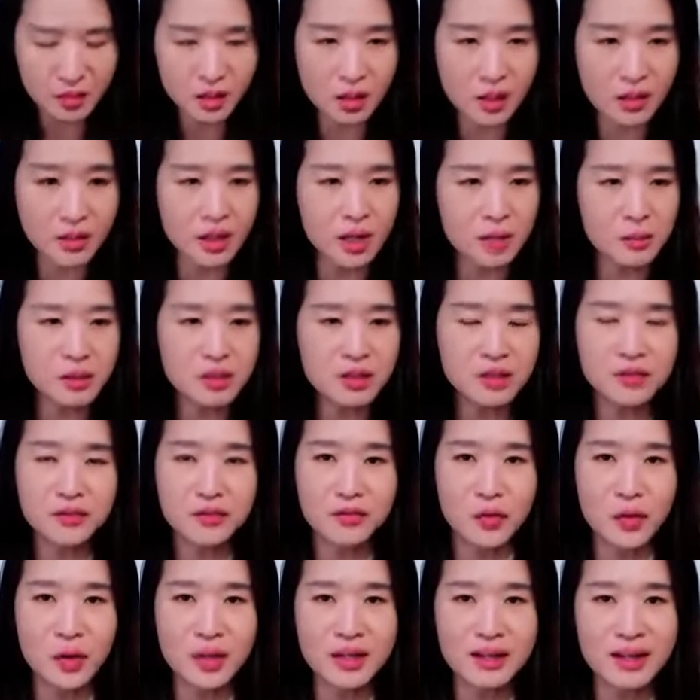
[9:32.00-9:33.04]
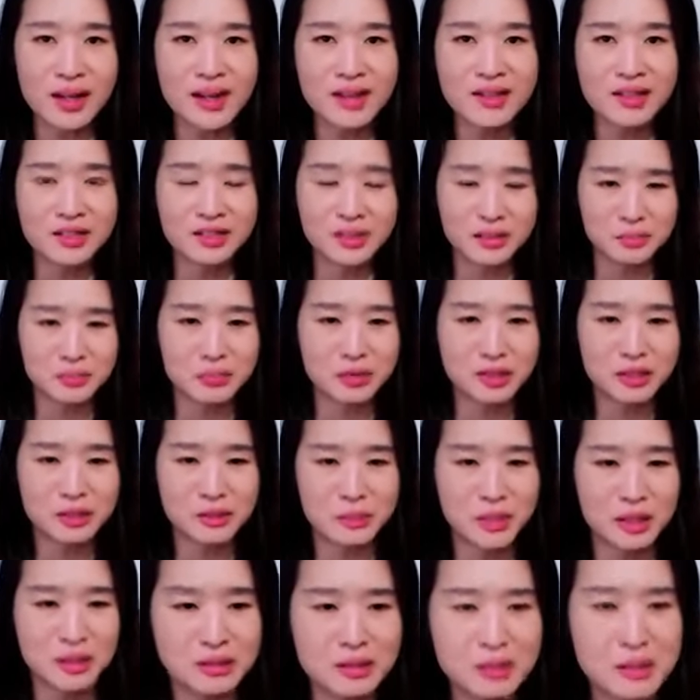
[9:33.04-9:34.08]
Okay, I'm gonna avoid that because it's pretty
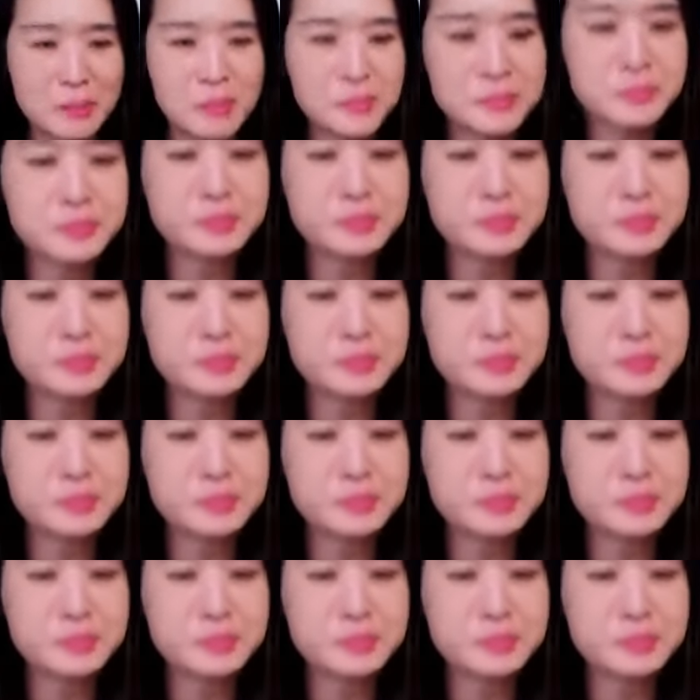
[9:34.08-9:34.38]
spicy.